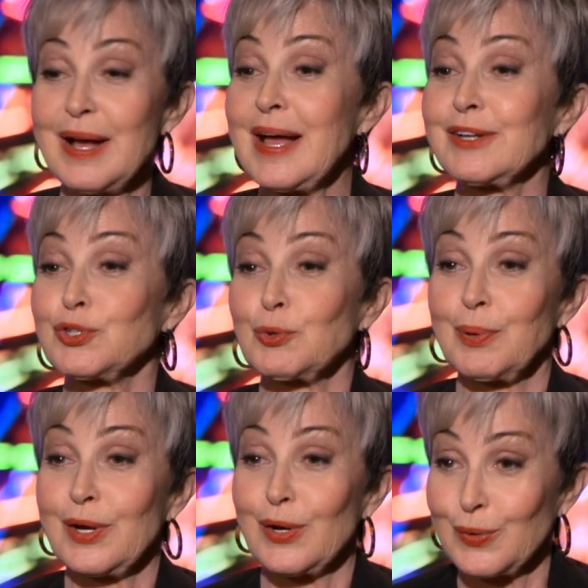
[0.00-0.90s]
At your
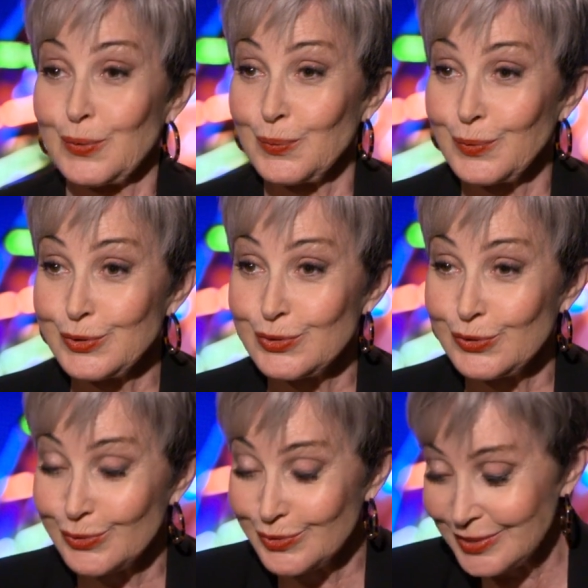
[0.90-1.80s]
peril, would you
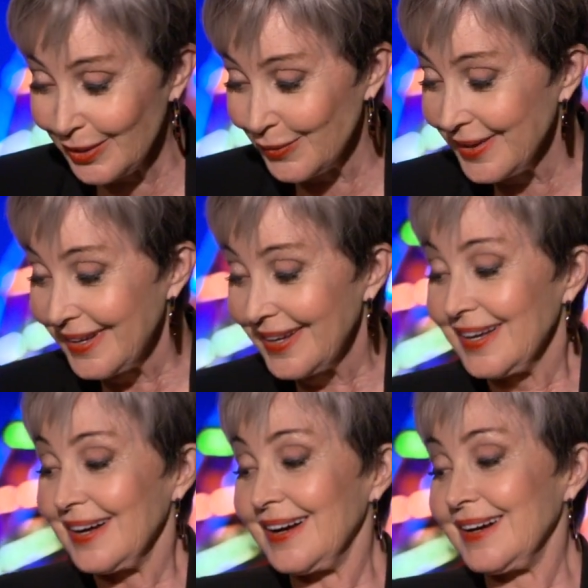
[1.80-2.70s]
do so?
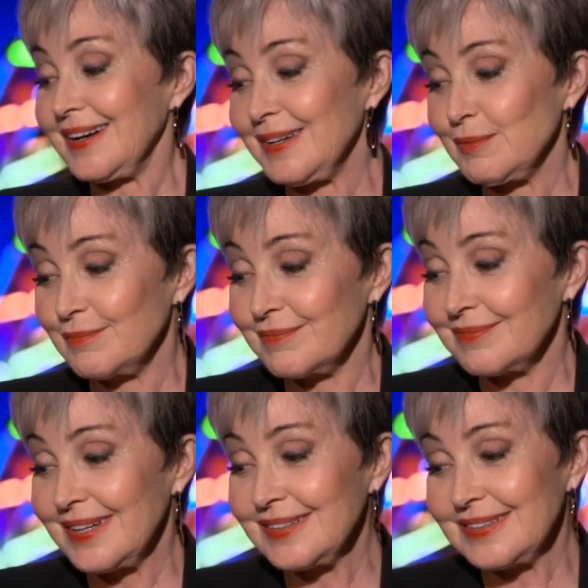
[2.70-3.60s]

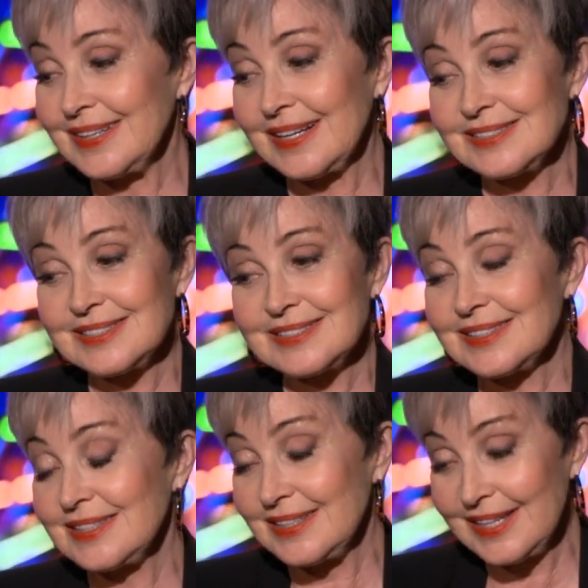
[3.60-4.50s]
Yes,
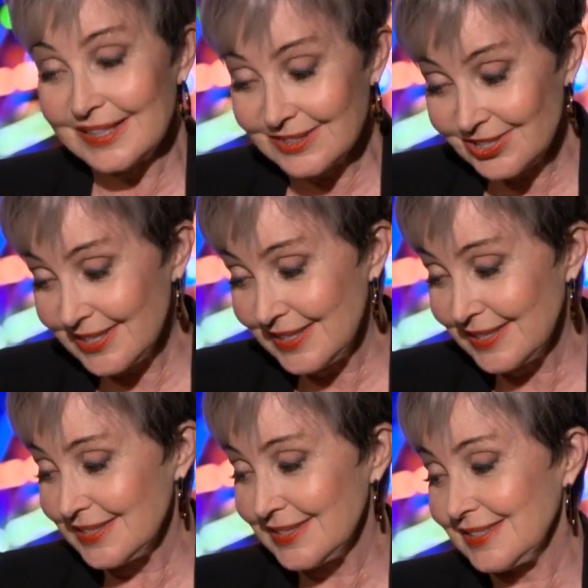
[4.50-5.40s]
she
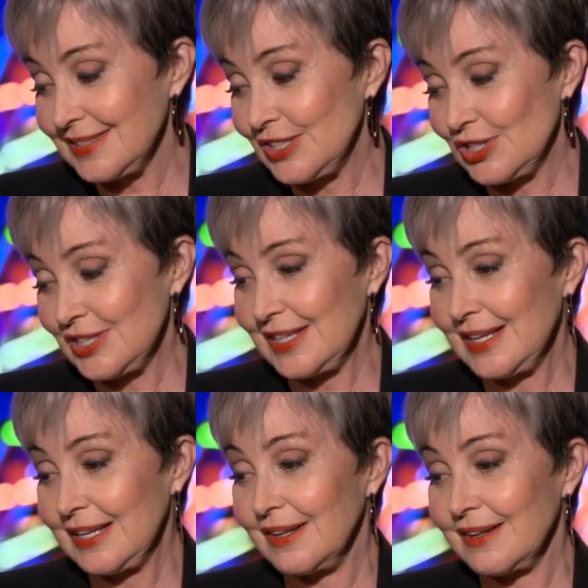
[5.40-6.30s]
is.
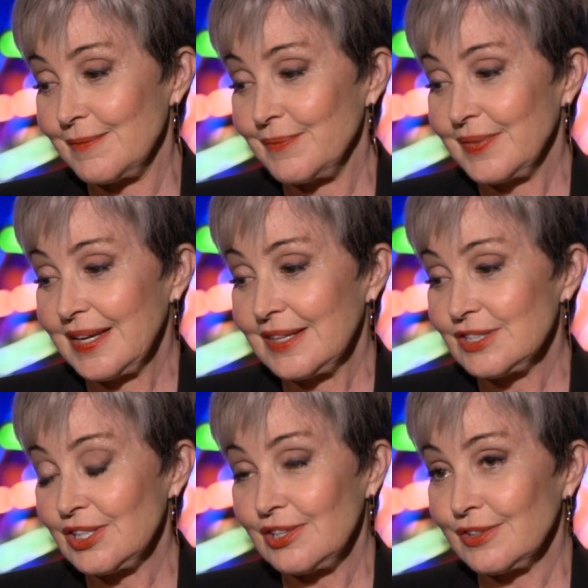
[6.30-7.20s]
She
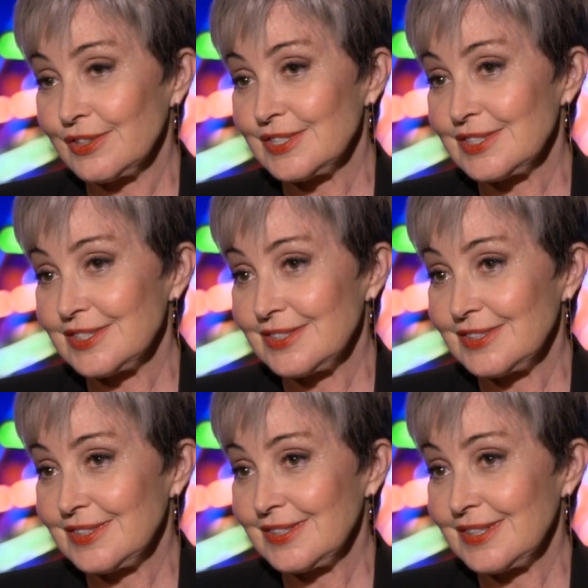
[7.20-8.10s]
looks.
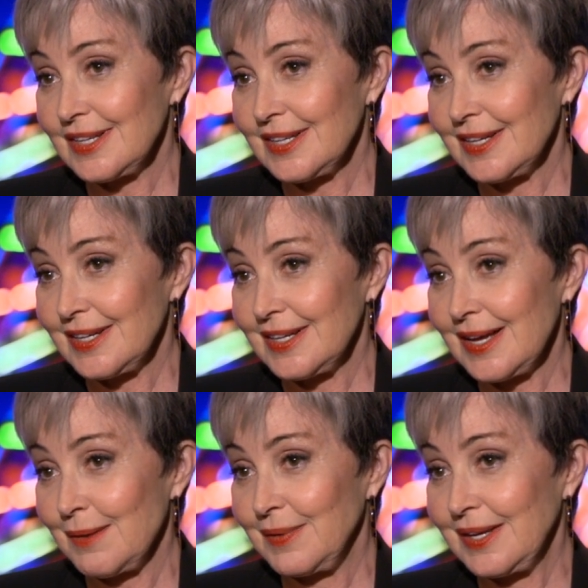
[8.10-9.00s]

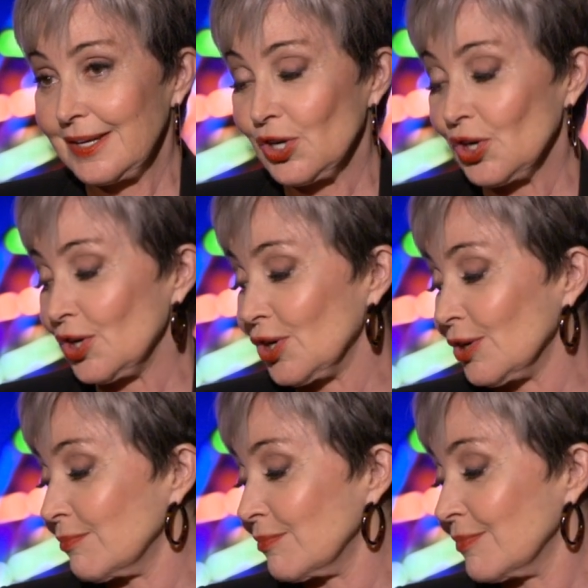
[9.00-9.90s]

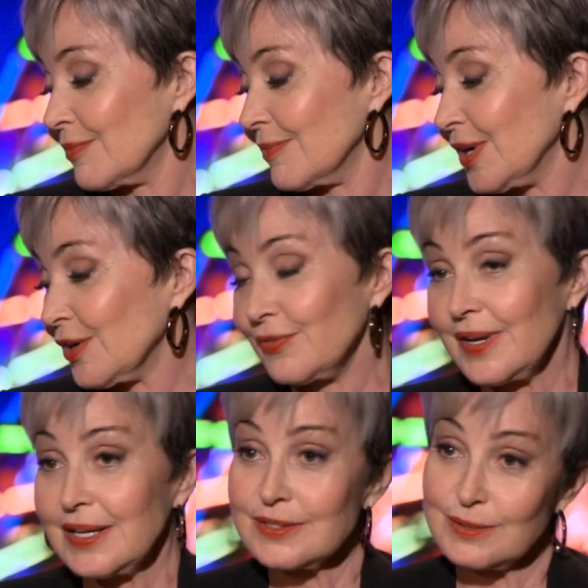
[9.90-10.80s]
Her
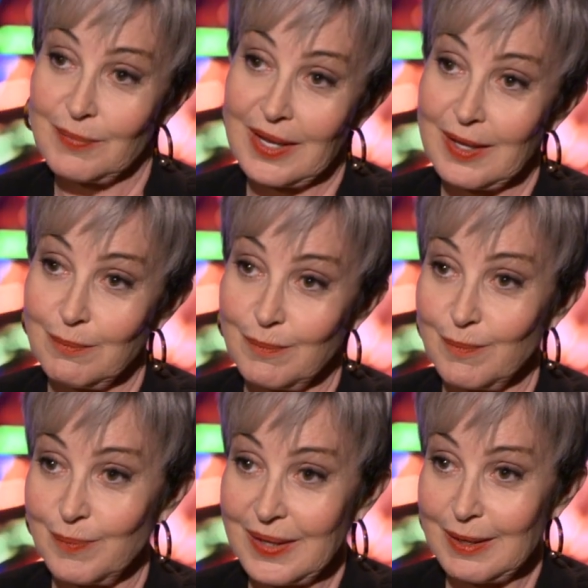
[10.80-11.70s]
face may
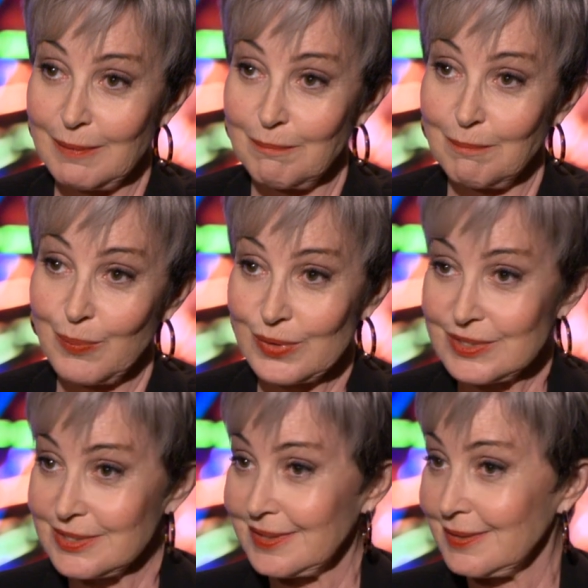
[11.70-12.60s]
be
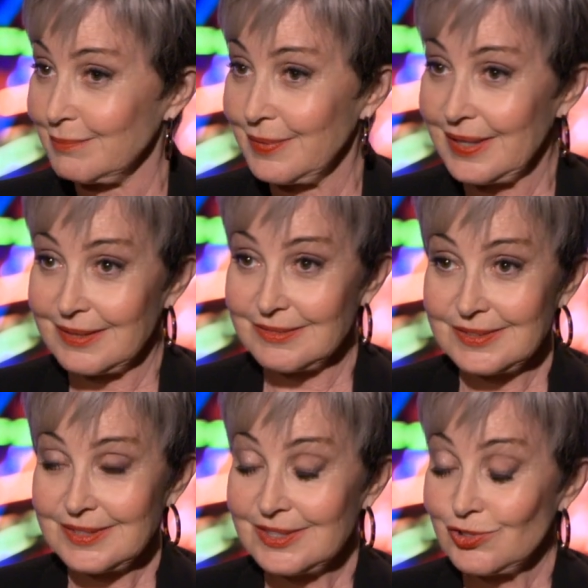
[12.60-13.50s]
porcelain, but
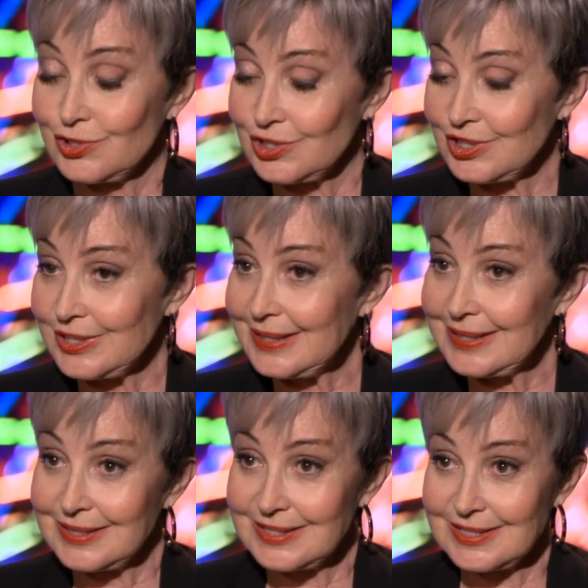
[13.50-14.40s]
she
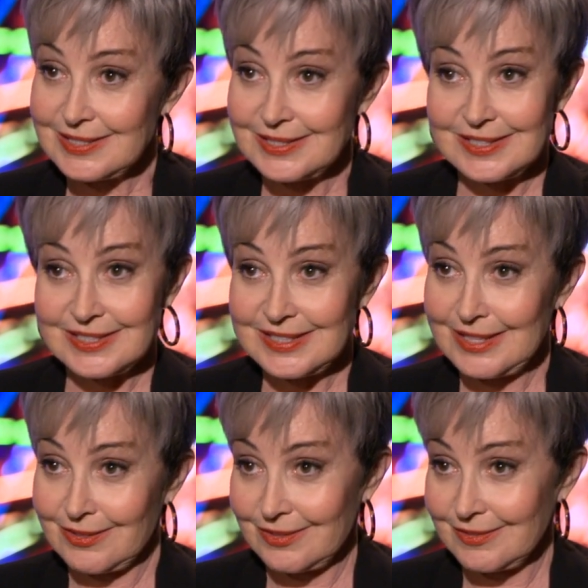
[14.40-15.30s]
is
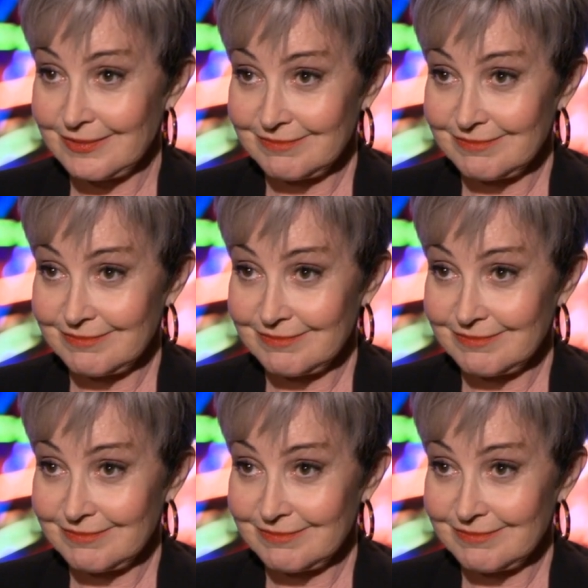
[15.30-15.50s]
steel.